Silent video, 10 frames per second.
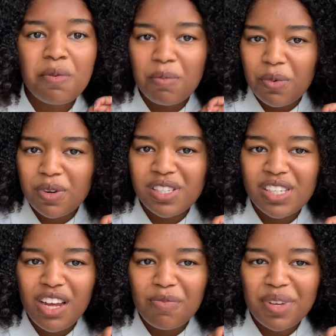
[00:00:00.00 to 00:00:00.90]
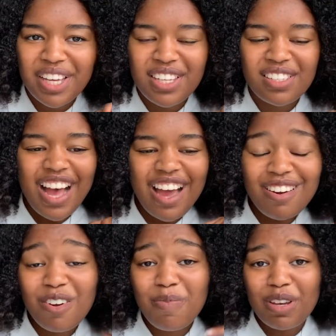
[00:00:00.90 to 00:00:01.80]
more stuff because I
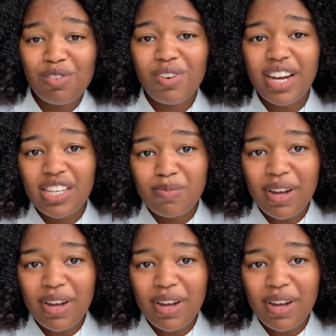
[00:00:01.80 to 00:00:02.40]
don't know about you guys,